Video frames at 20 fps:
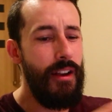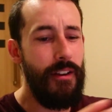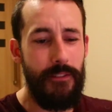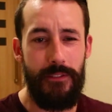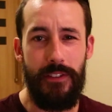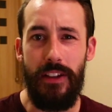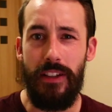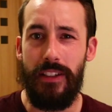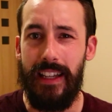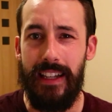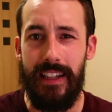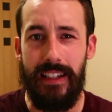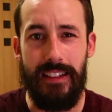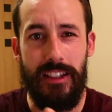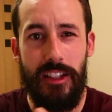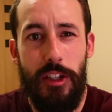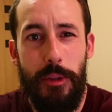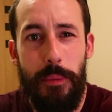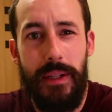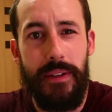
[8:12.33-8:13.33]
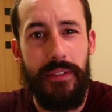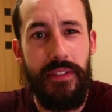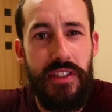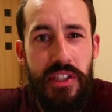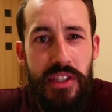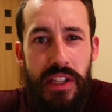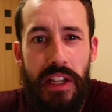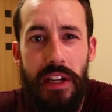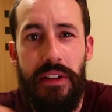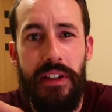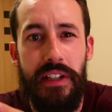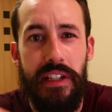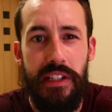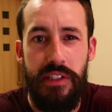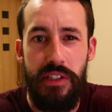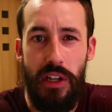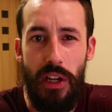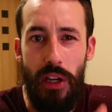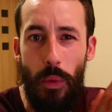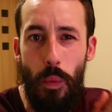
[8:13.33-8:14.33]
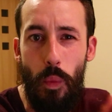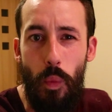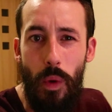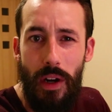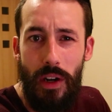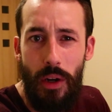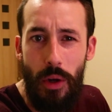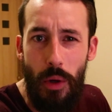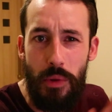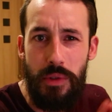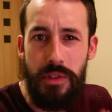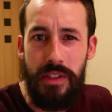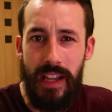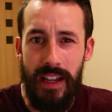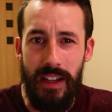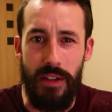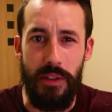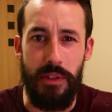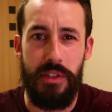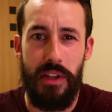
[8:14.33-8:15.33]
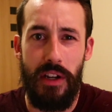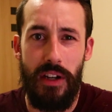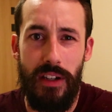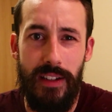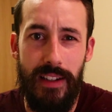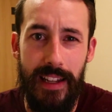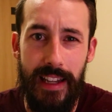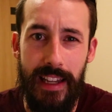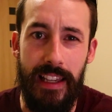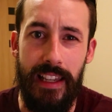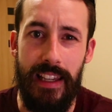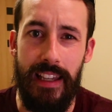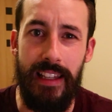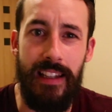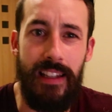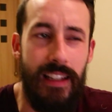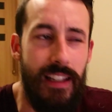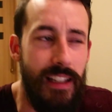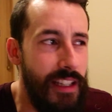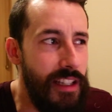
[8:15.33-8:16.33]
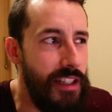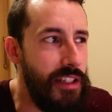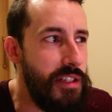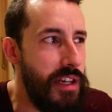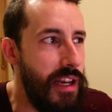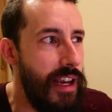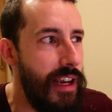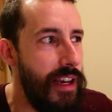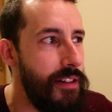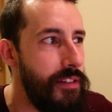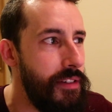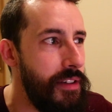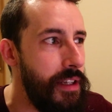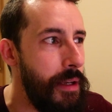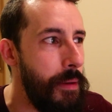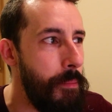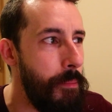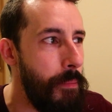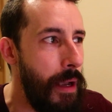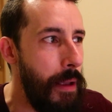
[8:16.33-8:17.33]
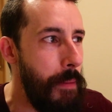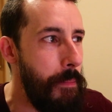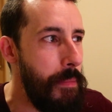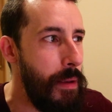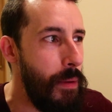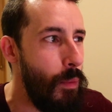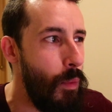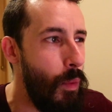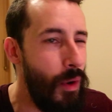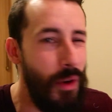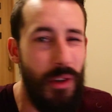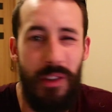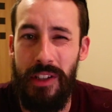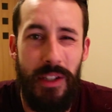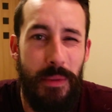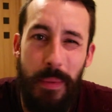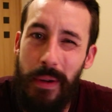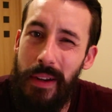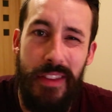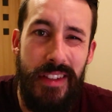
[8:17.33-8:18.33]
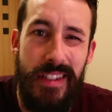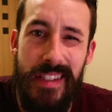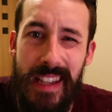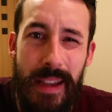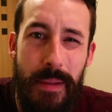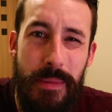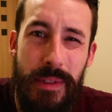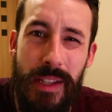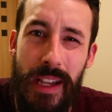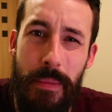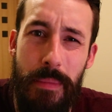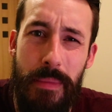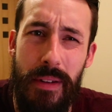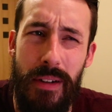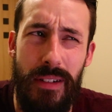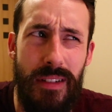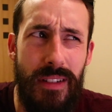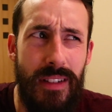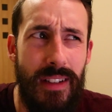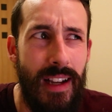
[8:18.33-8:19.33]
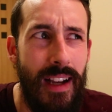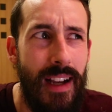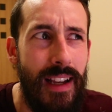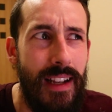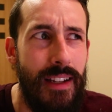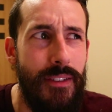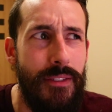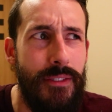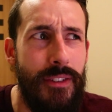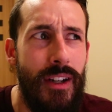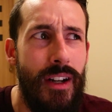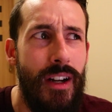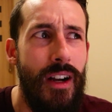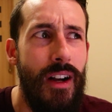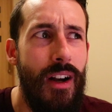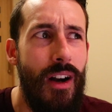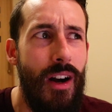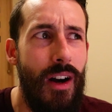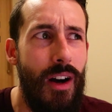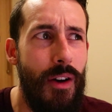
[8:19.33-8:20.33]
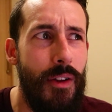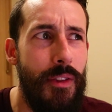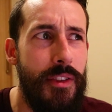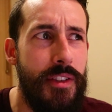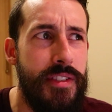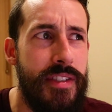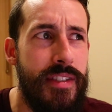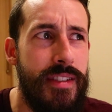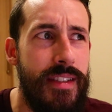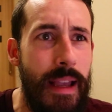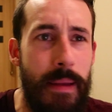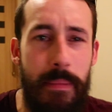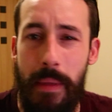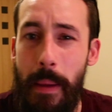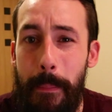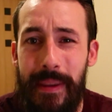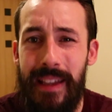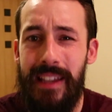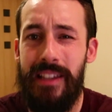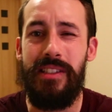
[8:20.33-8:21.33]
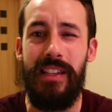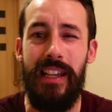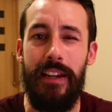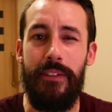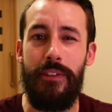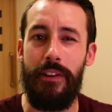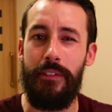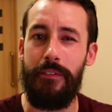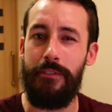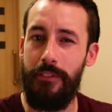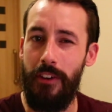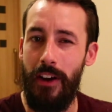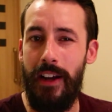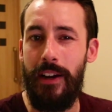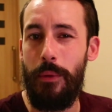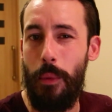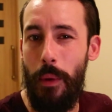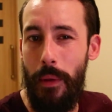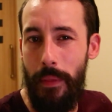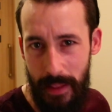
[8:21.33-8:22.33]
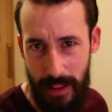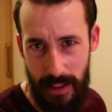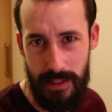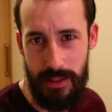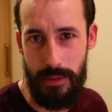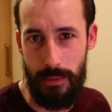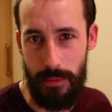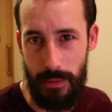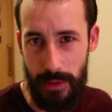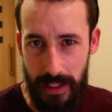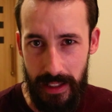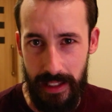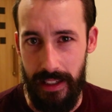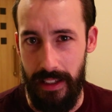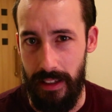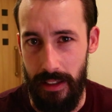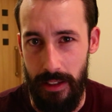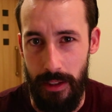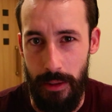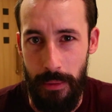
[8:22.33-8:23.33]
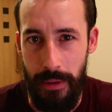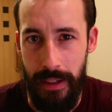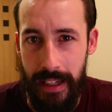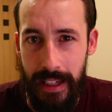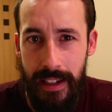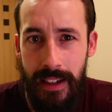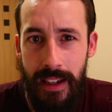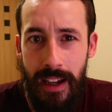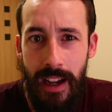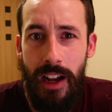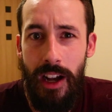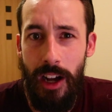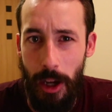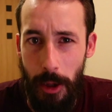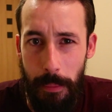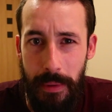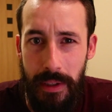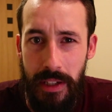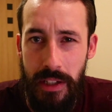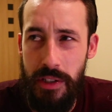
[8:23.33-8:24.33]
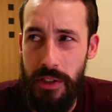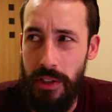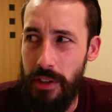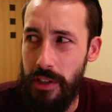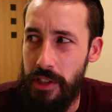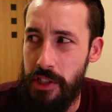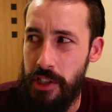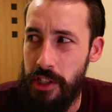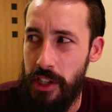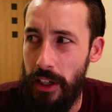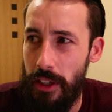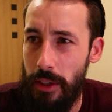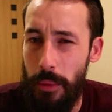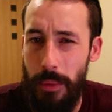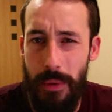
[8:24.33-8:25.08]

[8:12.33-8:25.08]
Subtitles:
feel like a little bit of a series on what hotels are like in each area might be warranted, but at the same time they're kind of all the same. That being said, if I find one that's really unique, I'll be sure to share it